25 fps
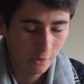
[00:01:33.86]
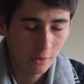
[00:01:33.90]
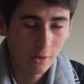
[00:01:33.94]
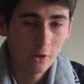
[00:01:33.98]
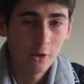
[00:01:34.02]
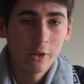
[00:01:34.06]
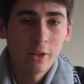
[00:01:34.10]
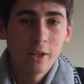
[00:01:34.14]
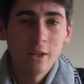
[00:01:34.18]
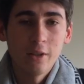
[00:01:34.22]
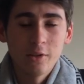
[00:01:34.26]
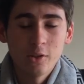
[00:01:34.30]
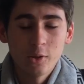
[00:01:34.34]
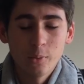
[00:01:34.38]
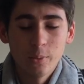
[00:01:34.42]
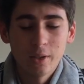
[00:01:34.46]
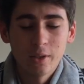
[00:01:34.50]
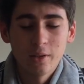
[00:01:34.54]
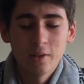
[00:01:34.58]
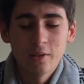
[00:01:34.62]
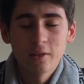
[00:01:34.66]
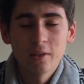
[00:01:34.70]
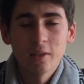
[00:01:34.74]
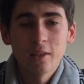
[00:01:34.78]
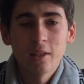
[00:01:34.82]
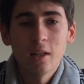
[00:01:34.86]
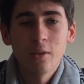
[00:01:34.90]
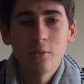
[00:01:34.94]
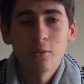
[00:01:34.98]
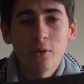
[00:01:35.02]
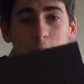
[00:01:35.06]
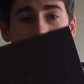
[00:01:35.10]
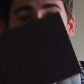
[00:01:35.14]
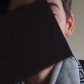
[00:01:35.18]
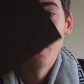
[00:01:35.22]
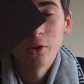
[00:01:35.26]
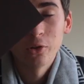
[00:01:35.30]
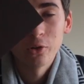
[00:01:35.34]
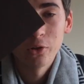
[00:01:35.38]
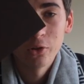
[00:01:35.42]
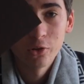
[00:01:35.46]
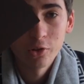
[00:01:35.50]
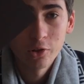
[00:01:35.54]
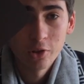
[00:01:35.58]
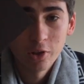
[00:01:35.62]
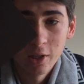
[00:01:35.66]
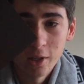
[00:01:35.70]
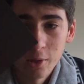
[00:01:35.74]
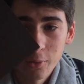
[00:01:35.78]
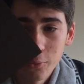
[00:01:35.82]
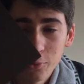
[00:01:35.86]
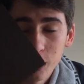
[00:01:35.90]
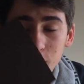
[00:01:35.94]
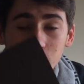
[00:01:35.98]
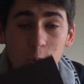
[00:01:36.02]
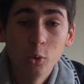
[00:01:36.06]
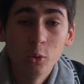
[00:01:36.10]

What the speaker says: Okay, so you can see every purchase you get from